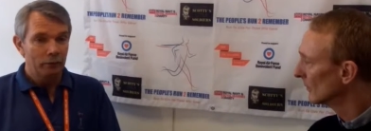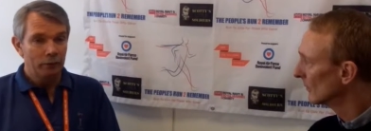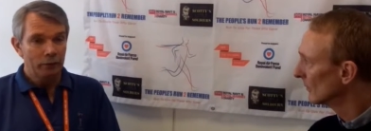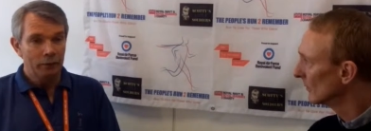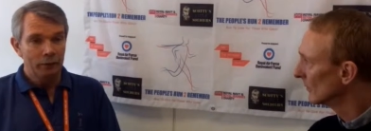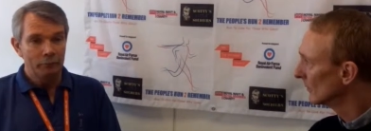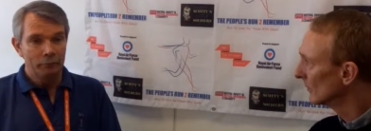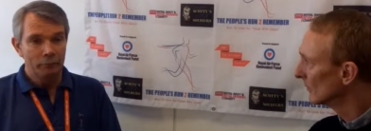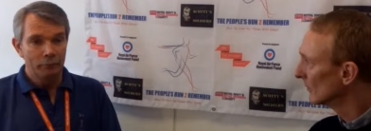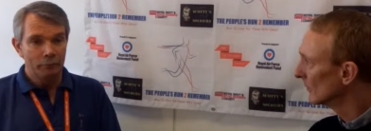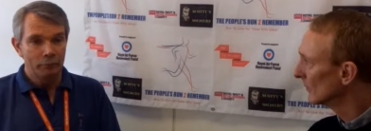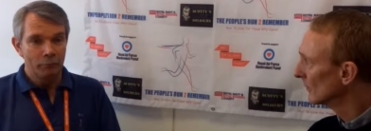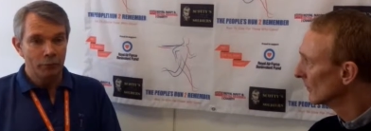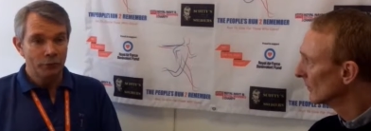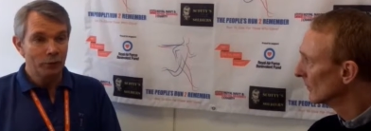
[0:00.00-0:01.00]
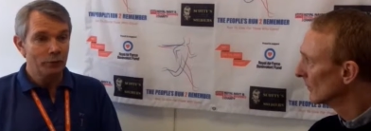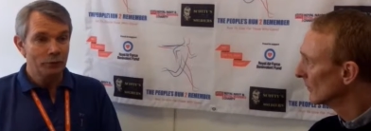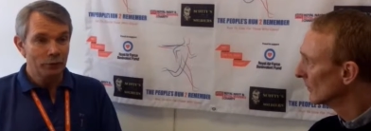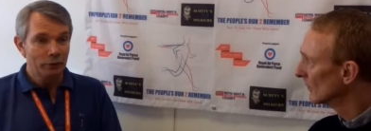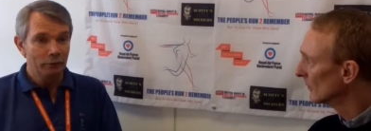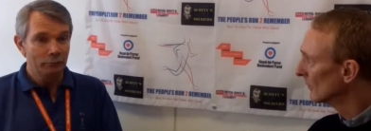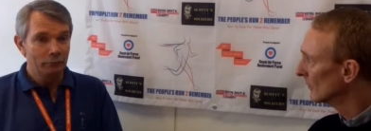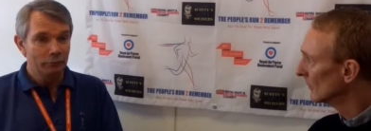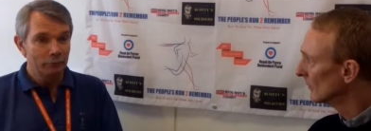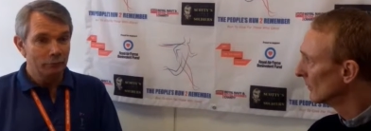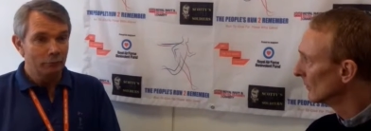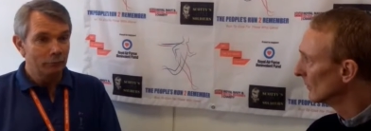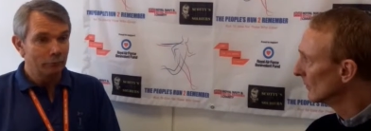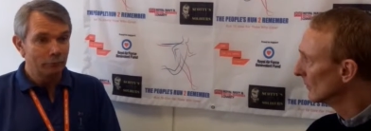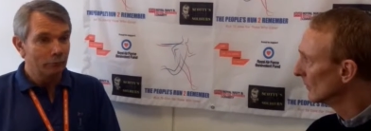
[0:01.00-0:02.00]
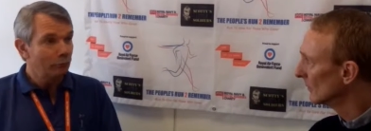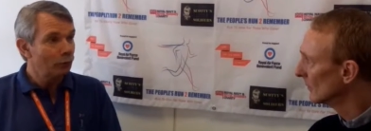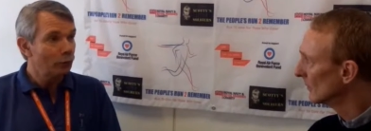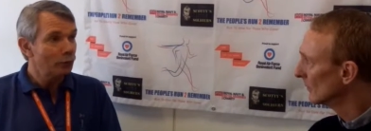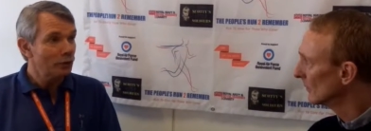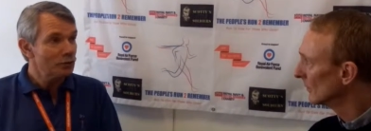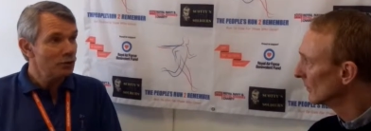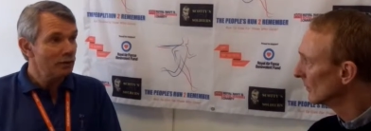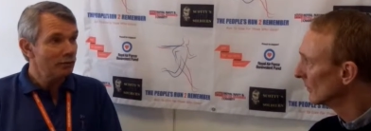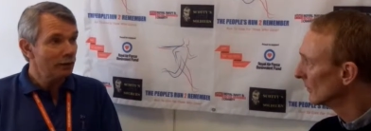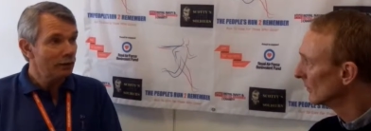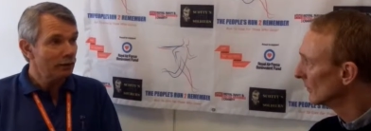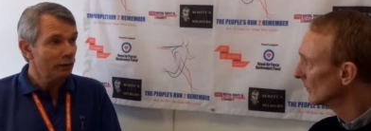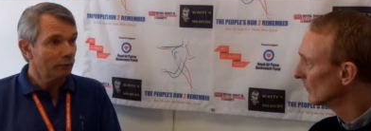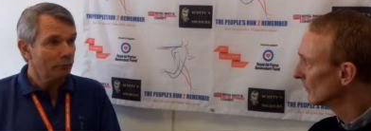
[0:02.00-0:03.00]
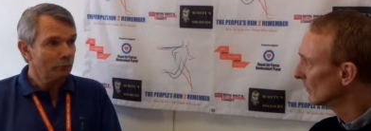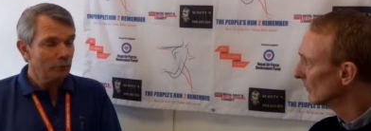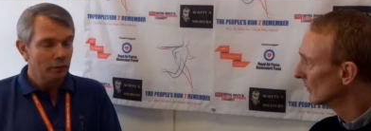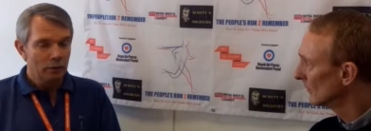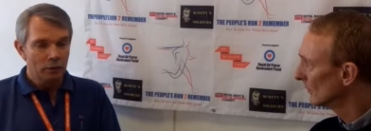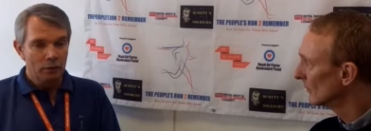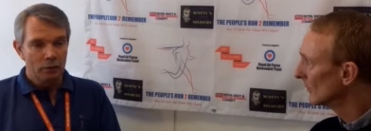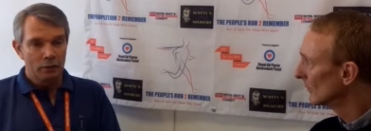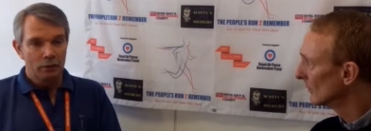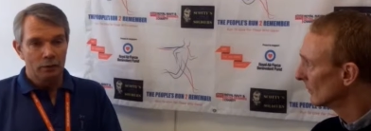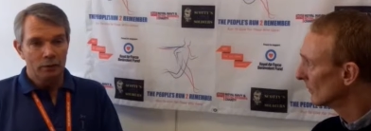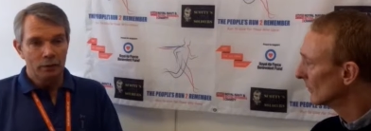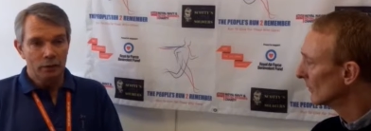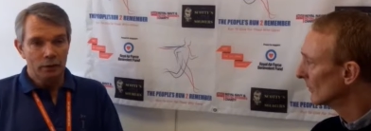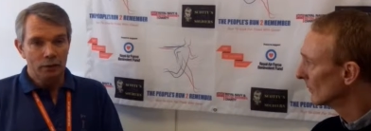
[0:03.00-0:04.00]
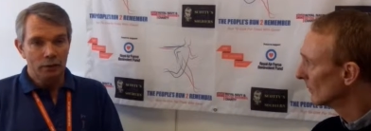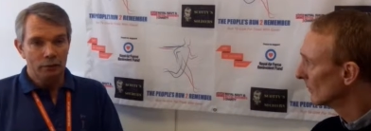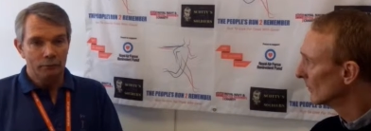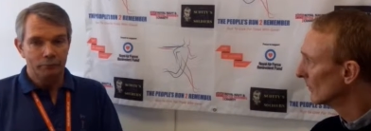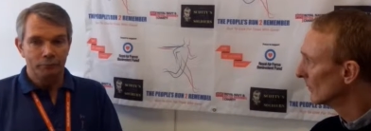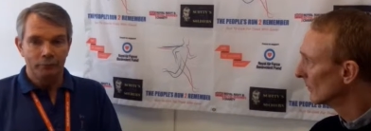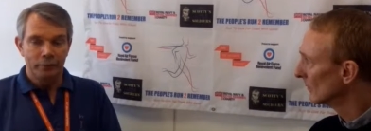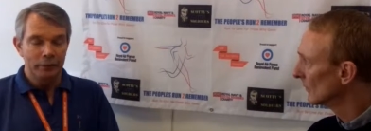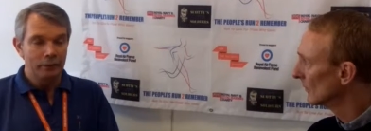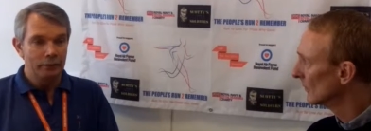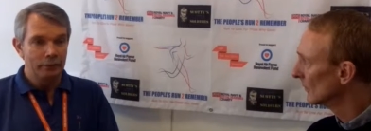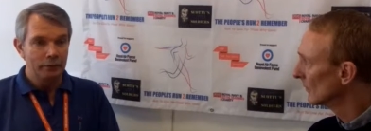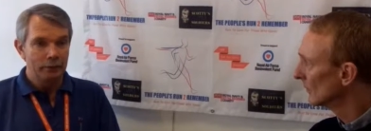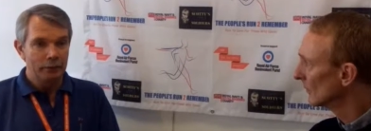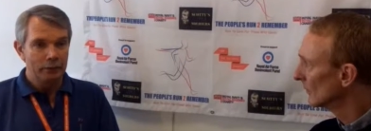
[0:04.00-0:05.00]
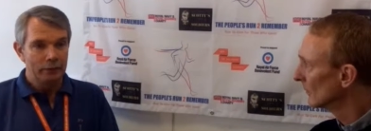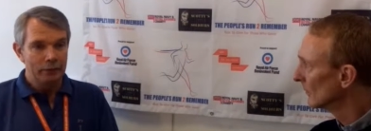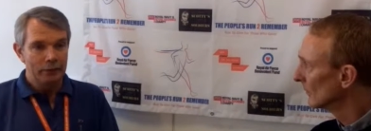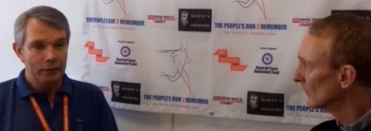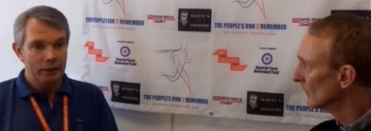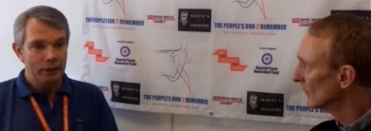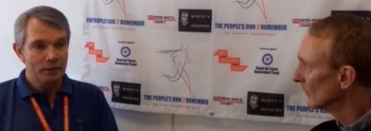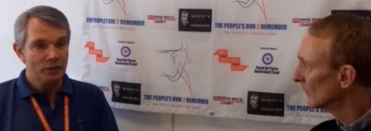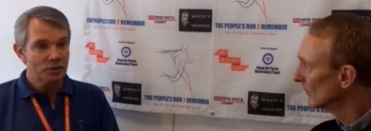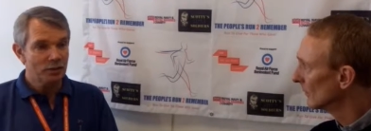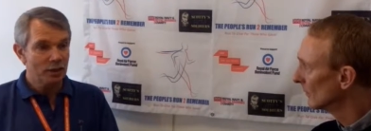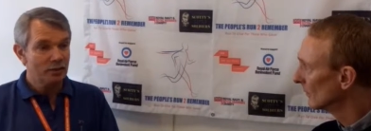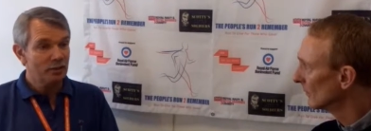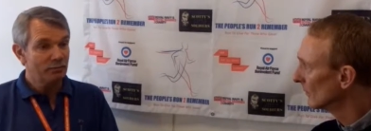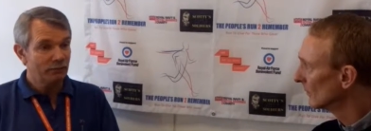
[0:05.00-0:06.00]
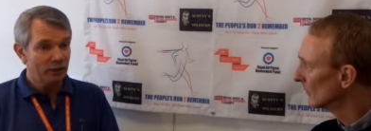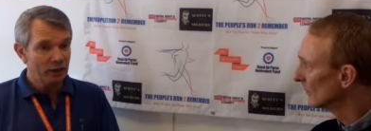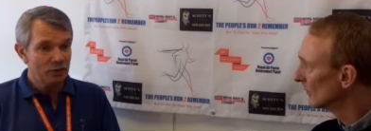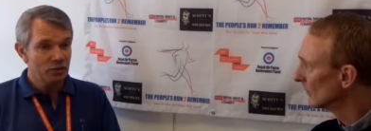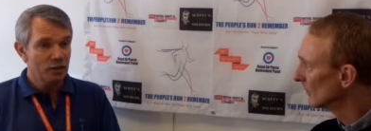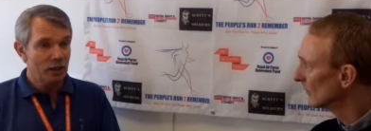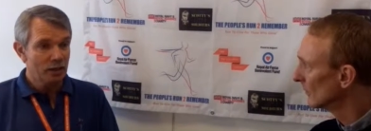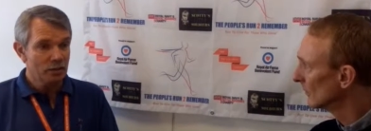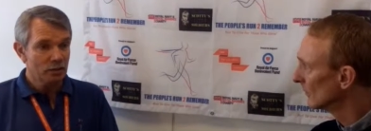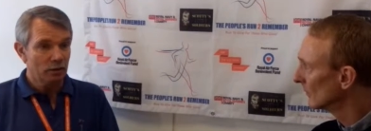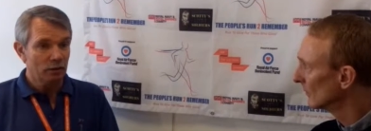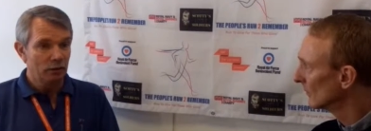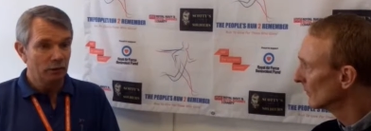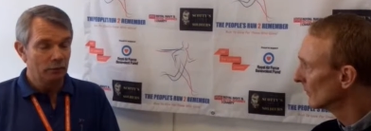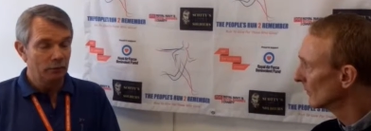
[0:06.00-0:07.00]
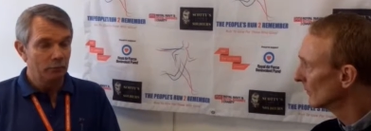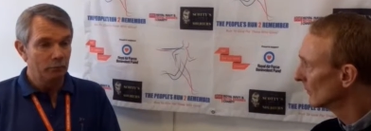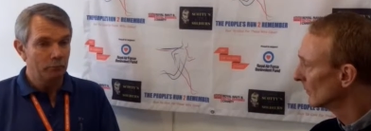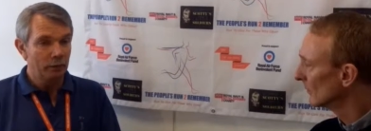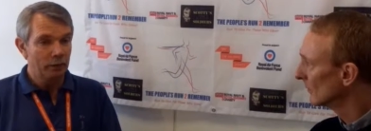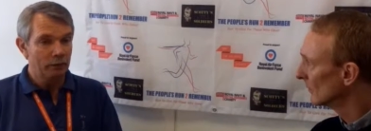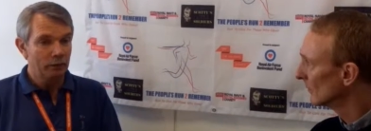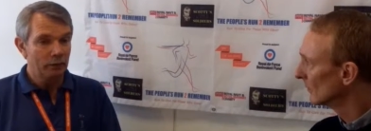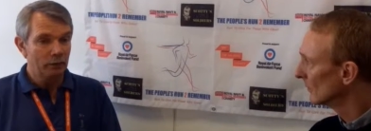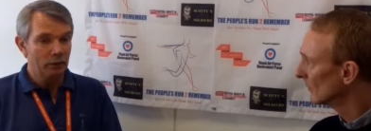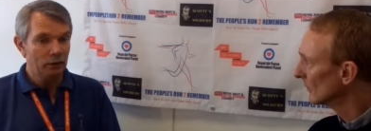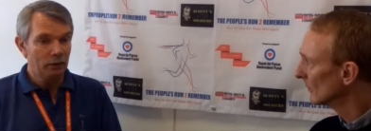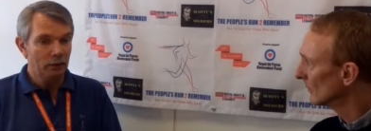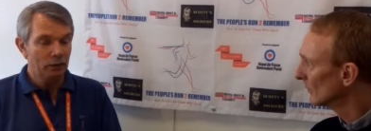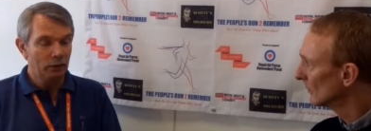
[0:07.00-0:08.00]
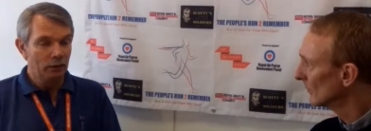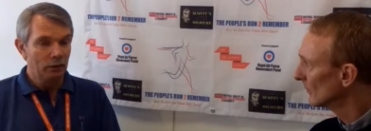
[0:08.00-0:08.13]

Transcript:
Speaker 1: Um, without it, we couldn't achieve anything. The, it's a sad reflection actually, but the,